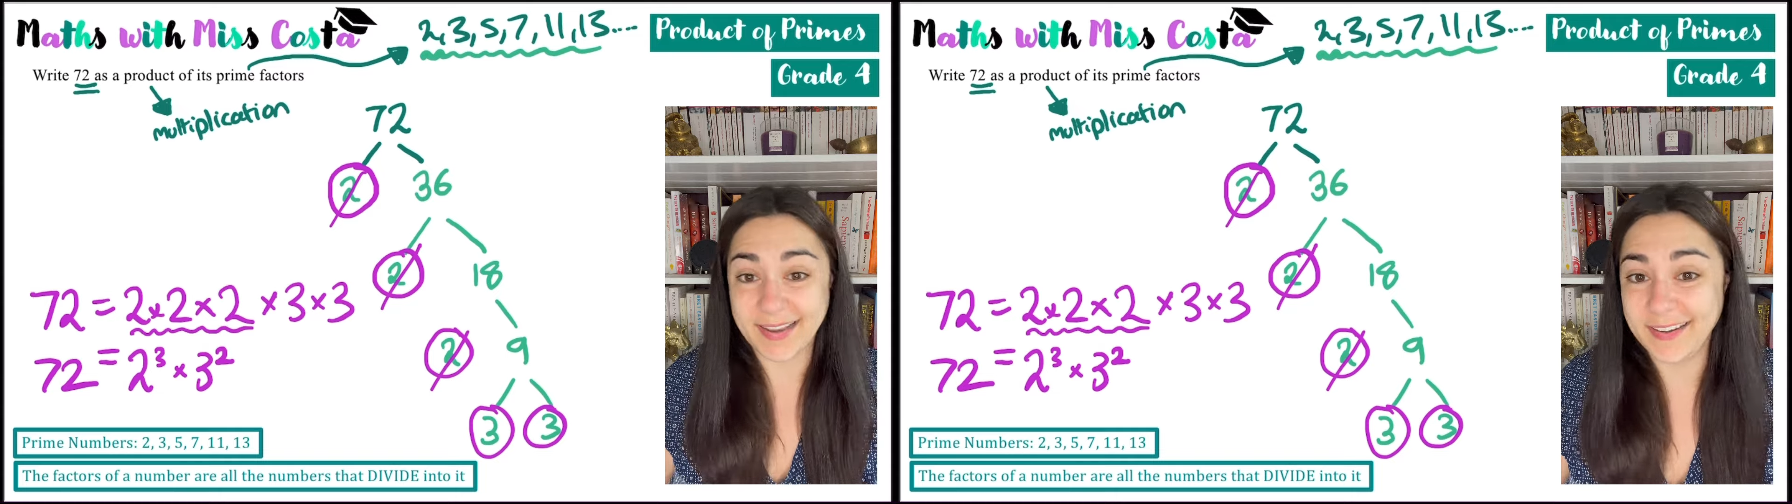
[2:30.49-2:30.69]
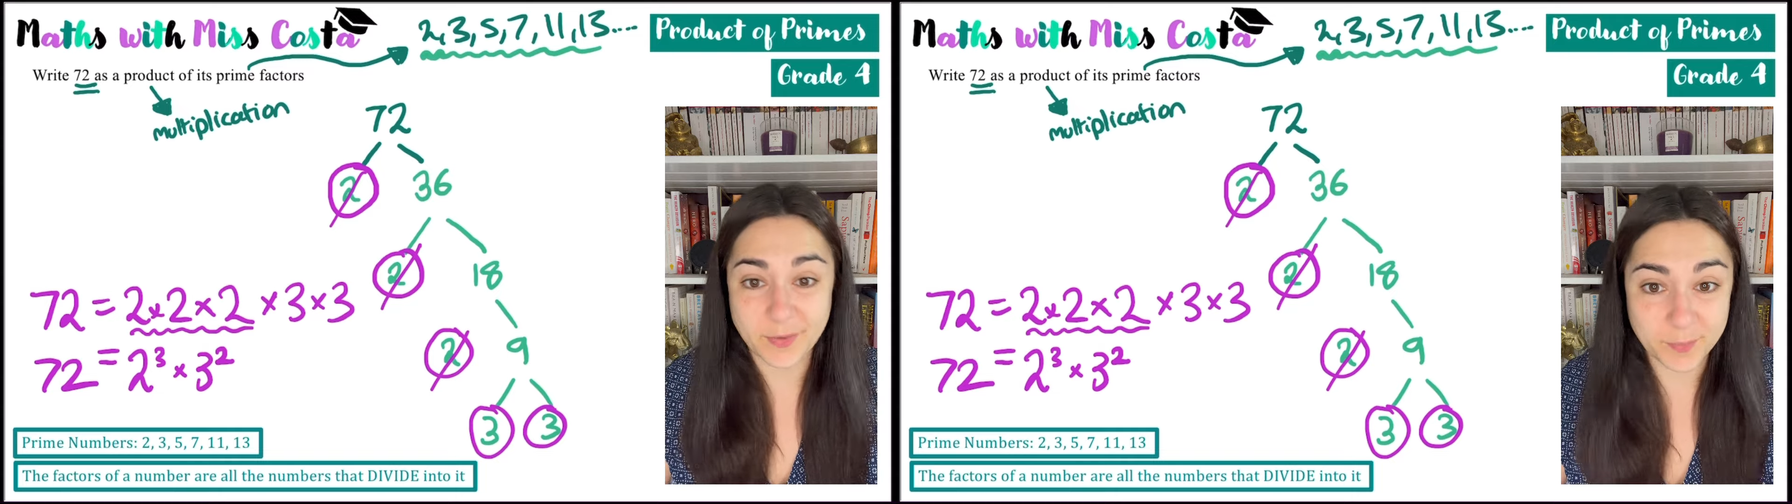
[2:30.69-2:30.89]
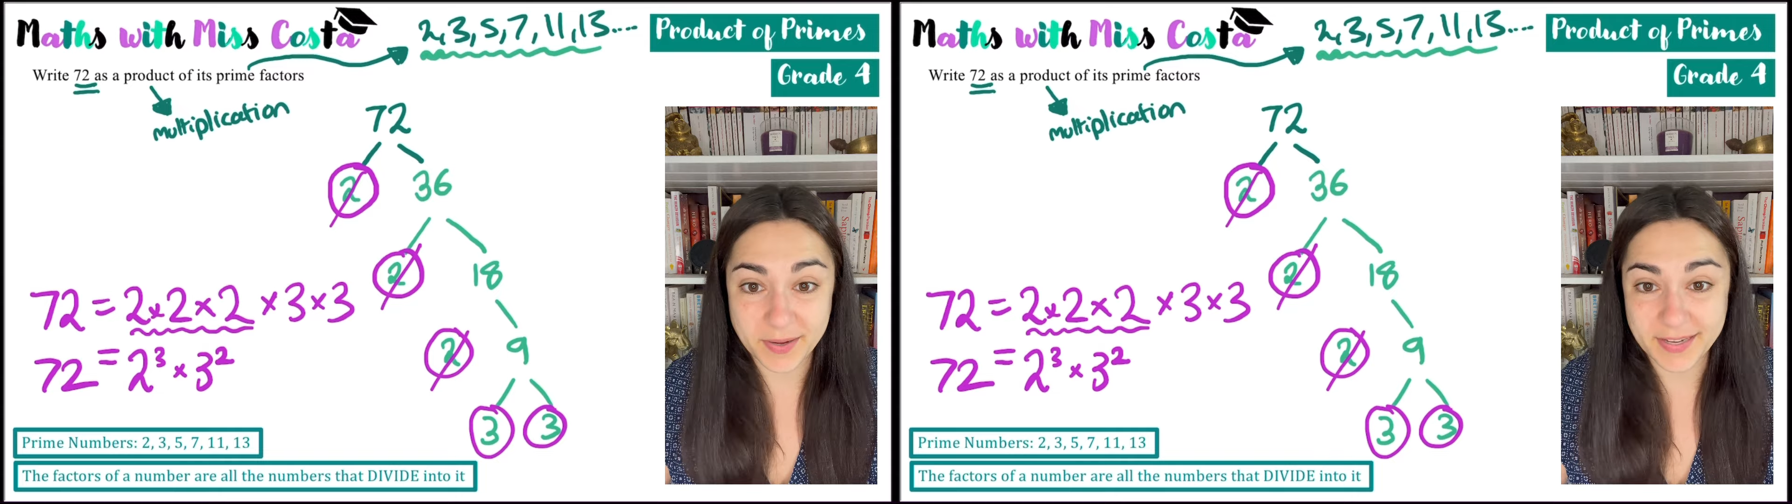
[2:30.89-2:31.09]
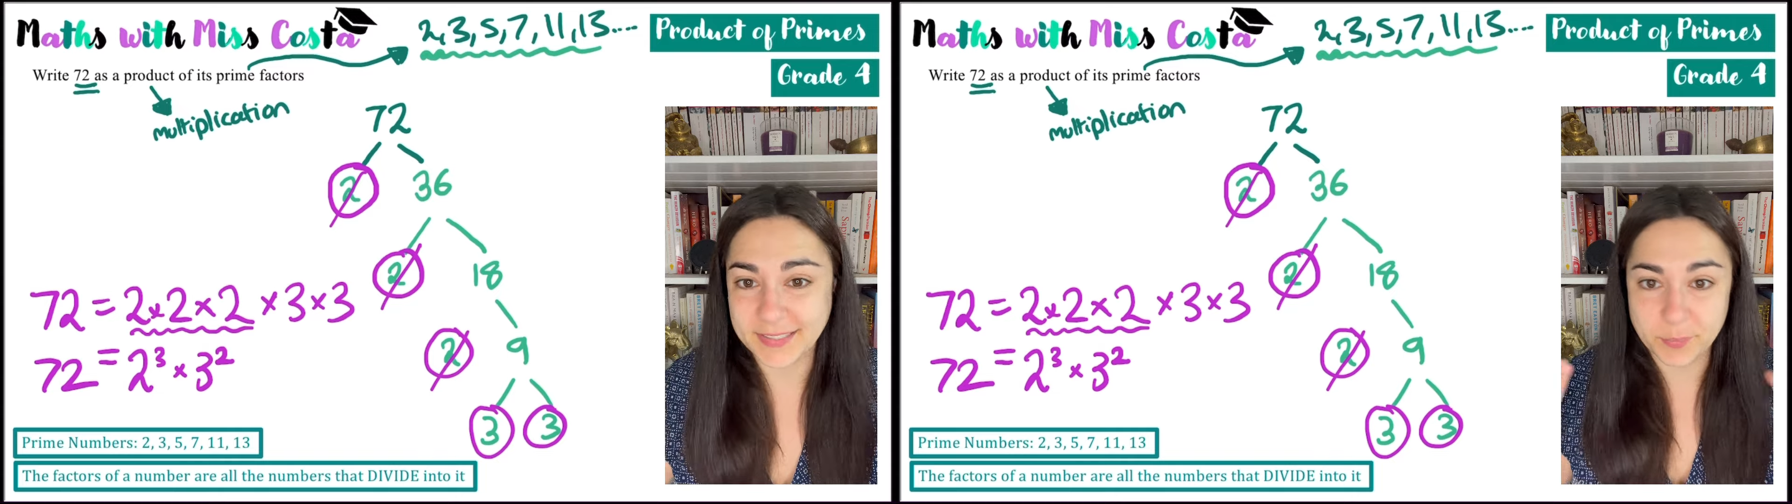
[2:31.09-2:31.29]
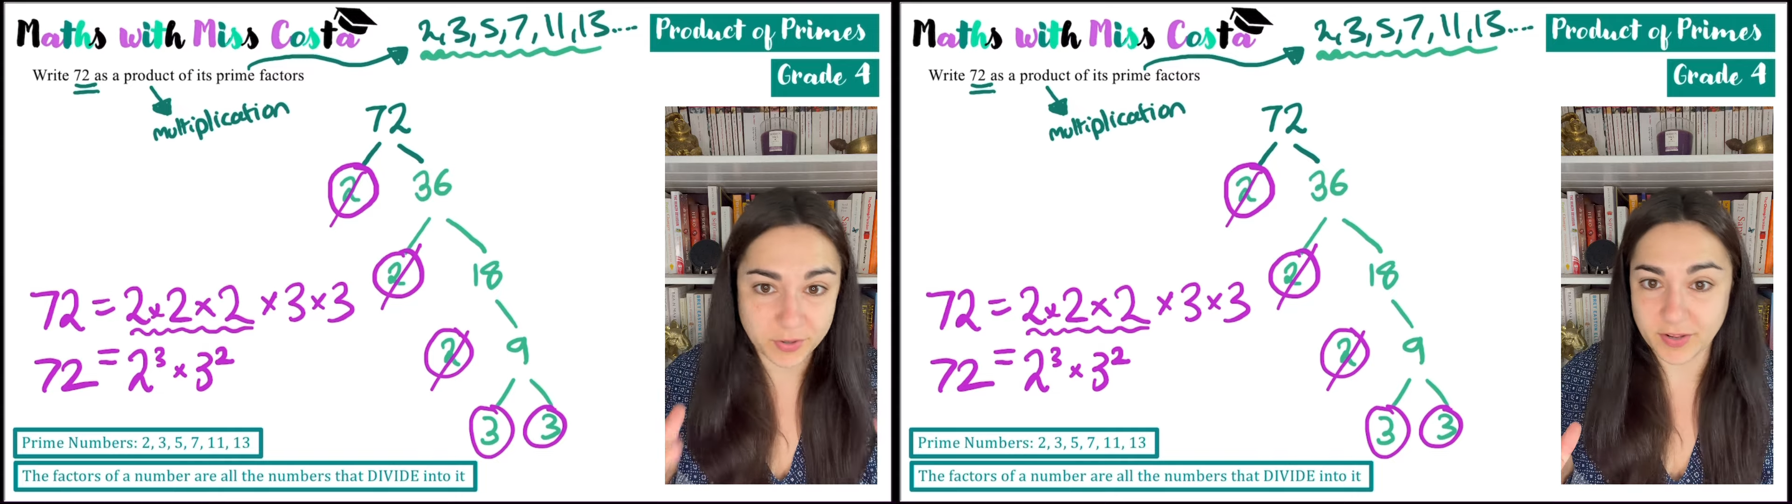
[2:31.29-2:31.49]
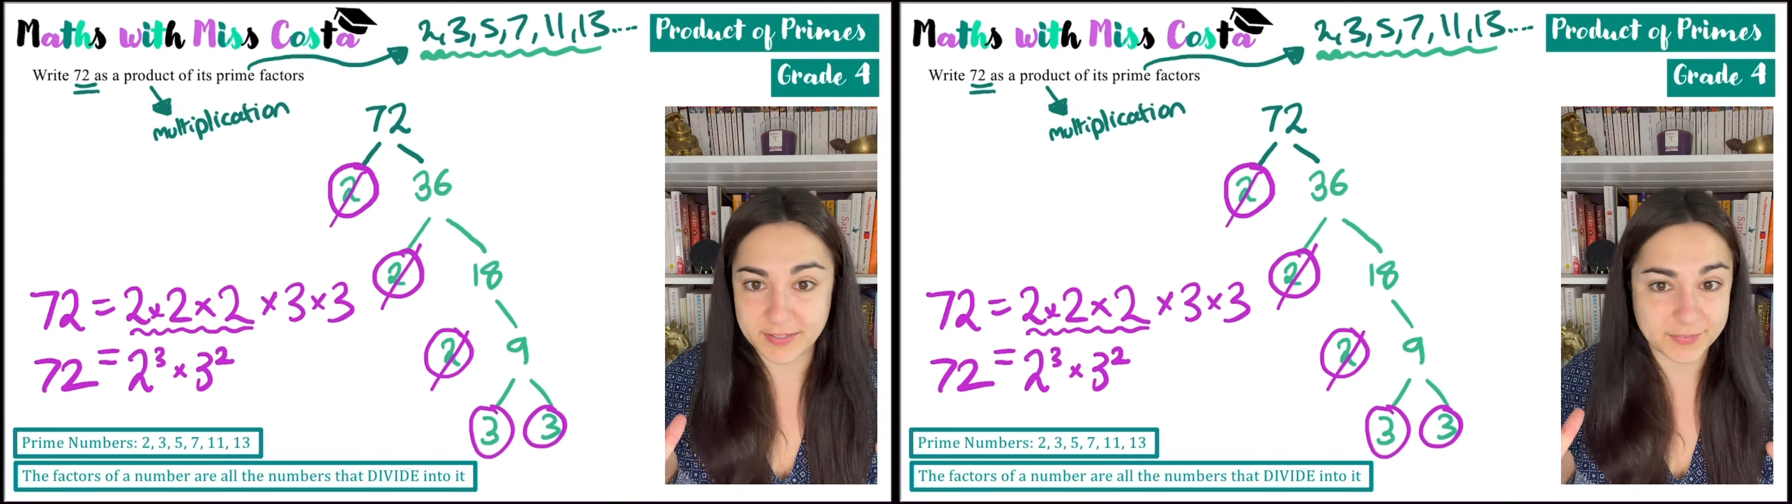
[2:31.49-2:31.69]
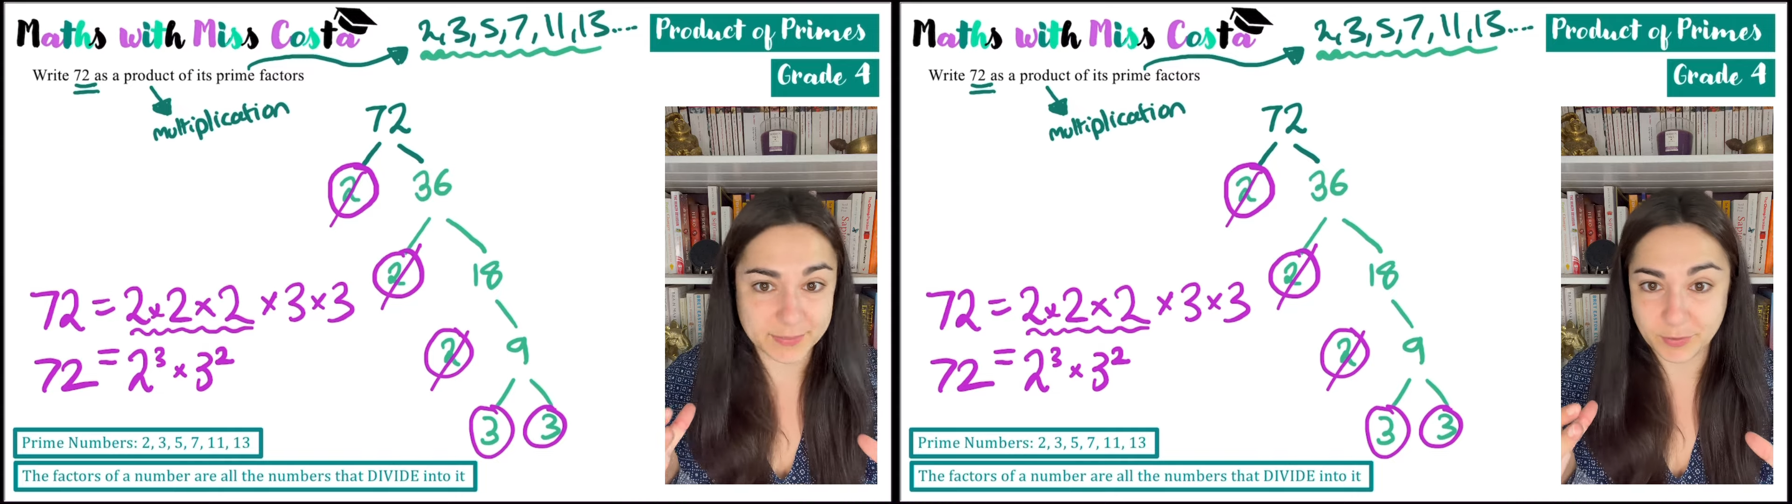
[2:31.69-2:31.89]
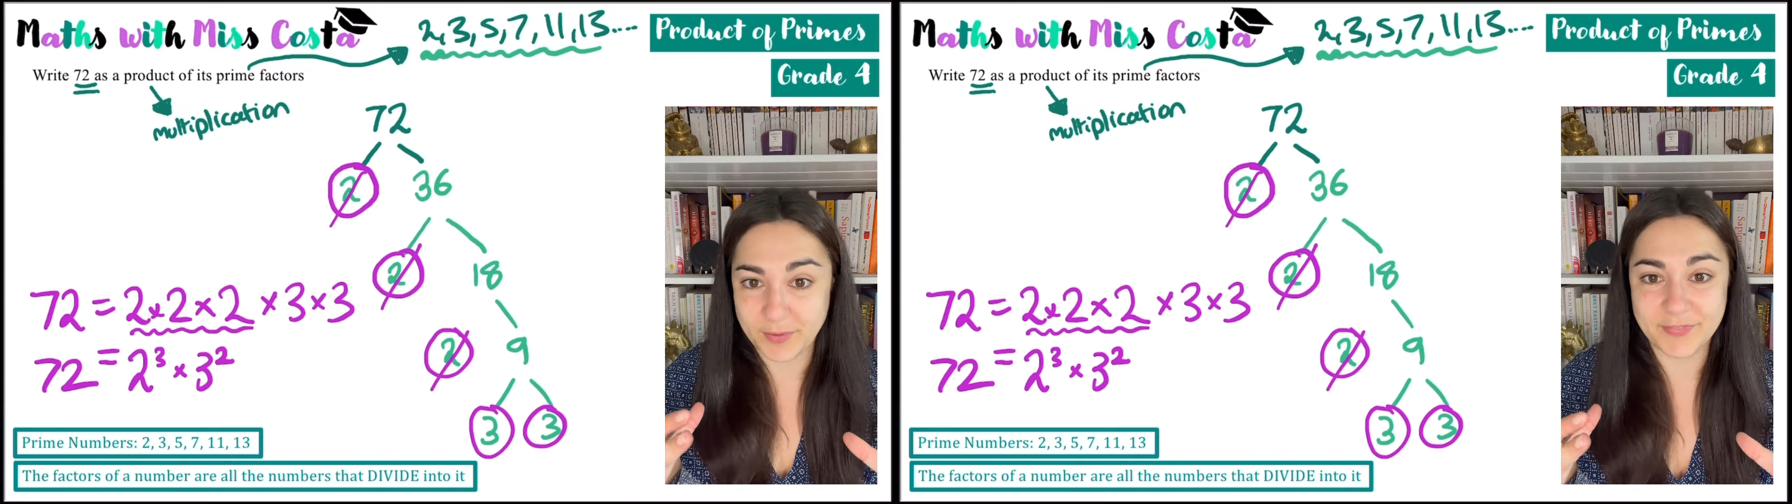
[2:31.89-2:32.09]
any number as a product of
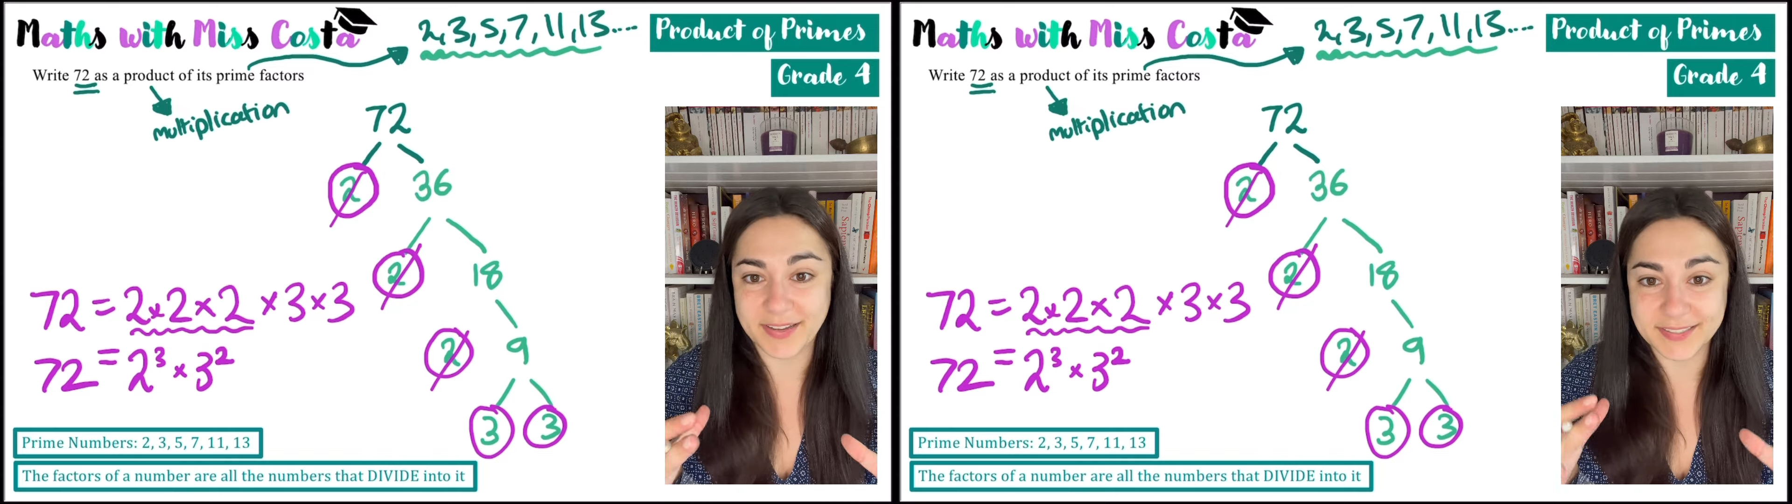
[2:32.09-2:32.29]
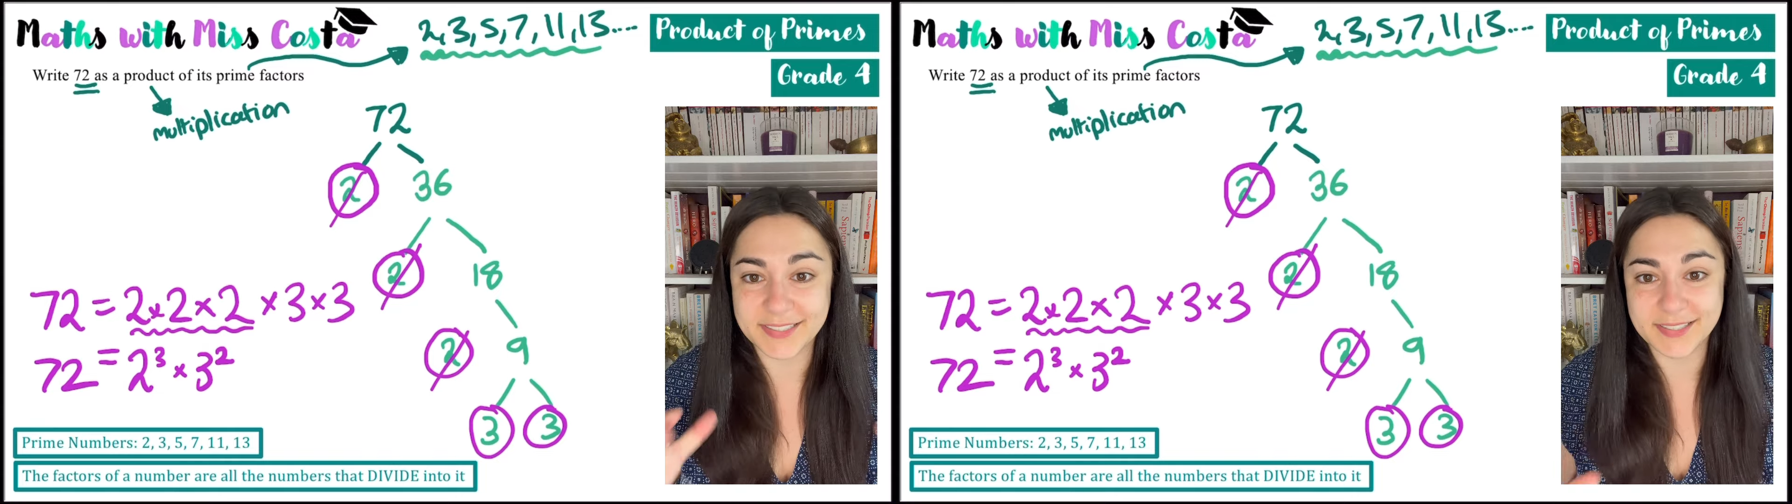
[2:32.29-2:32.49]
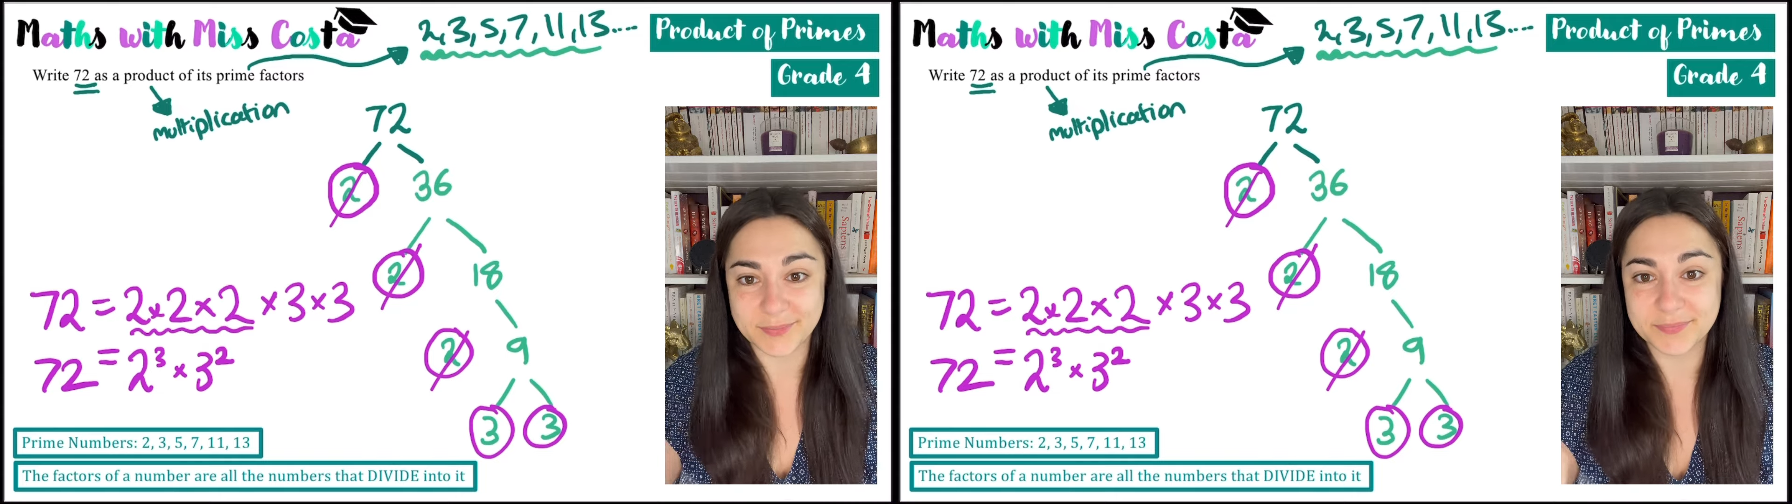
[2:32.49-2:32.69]
its prime factors.